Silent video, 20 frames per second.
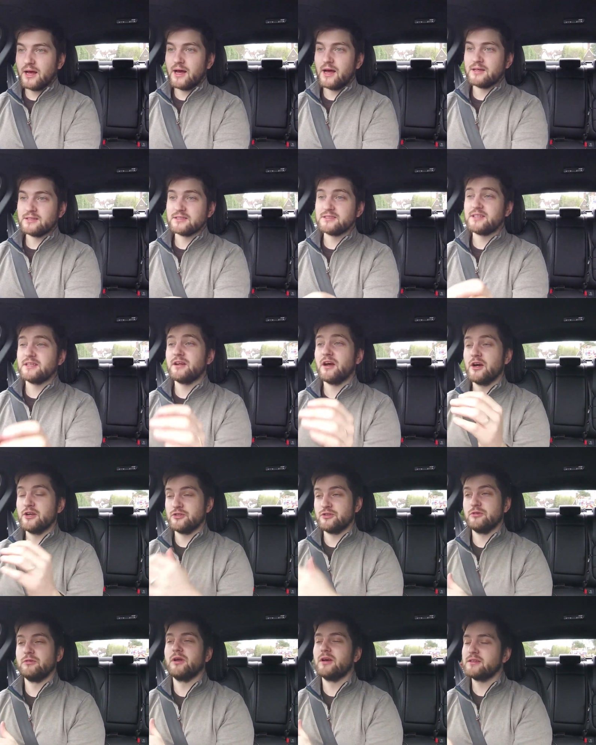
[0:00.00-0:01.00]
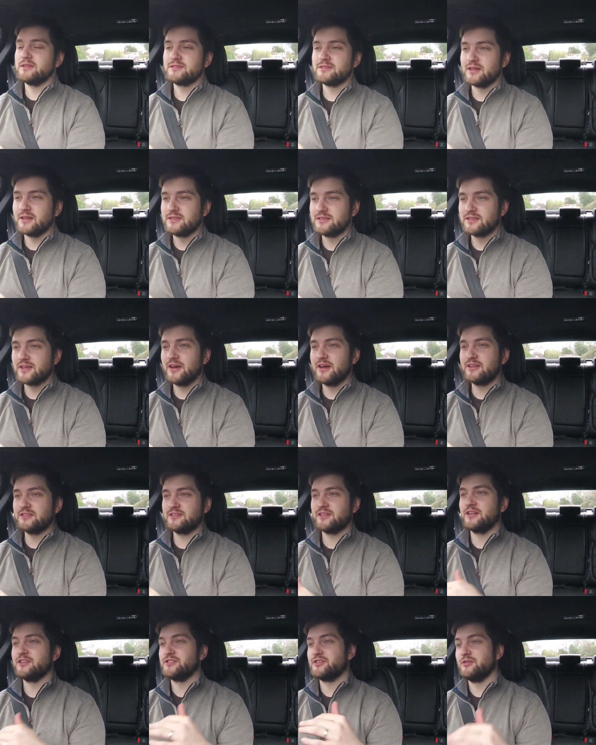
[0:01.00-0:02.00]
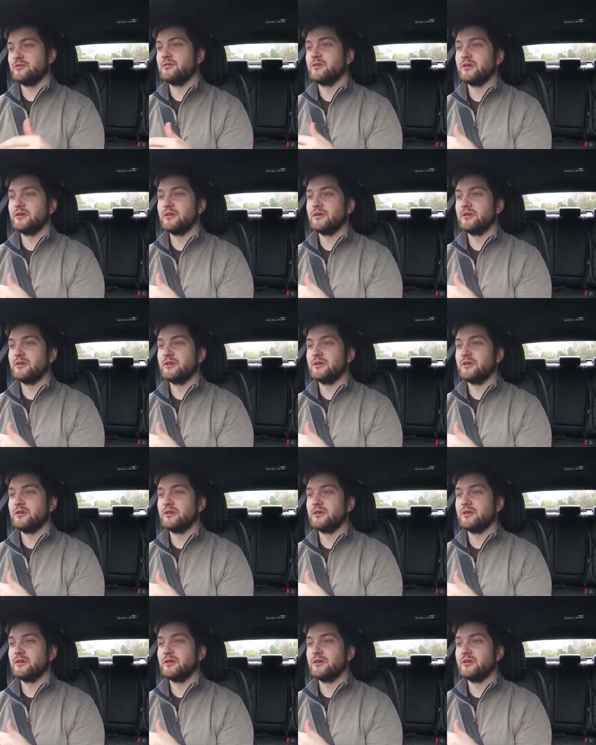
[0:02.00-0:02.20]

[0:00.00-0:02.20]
As I said, I do like the side skirts, and I do